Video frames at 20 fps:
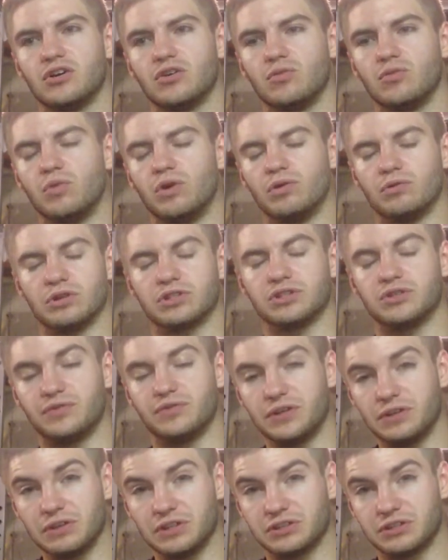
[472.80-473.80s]
when we're
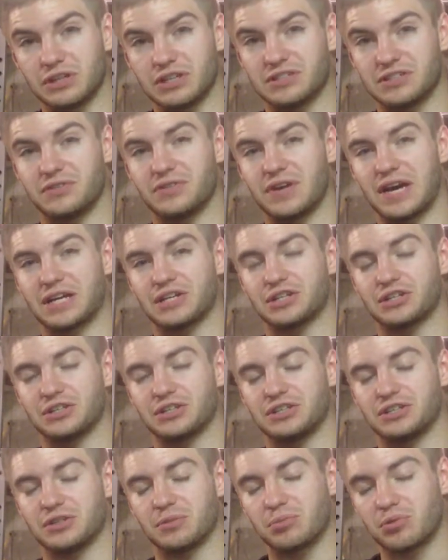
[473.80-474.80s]
severely stressed, of
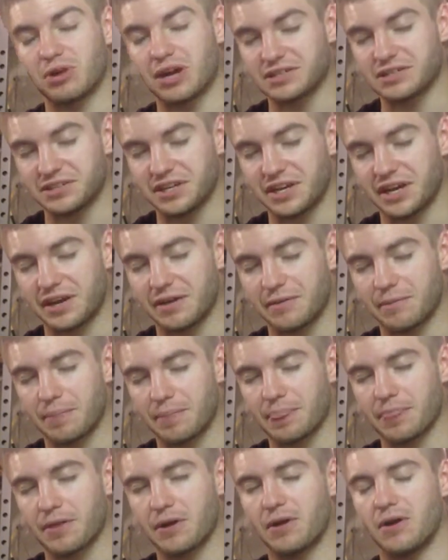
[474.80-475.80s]
actually suppressing
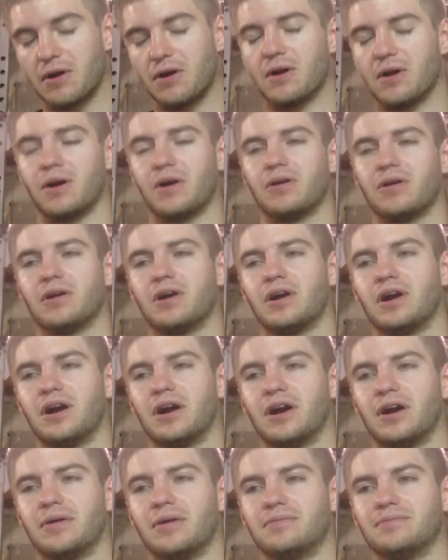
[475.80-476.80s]
our
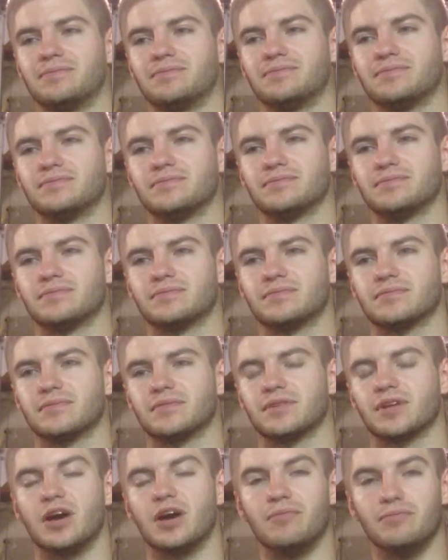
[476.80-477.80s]

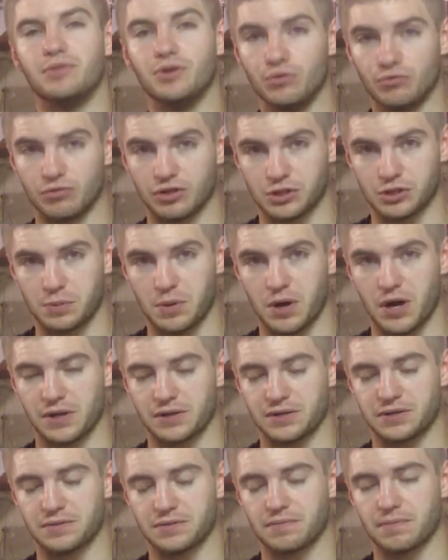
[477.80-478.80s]
immune
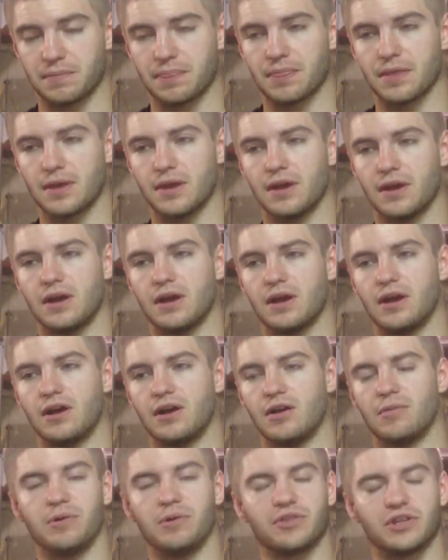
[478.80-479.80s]
response.
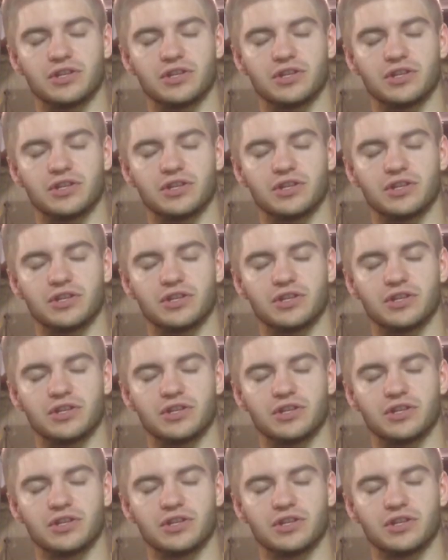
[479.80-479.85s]
But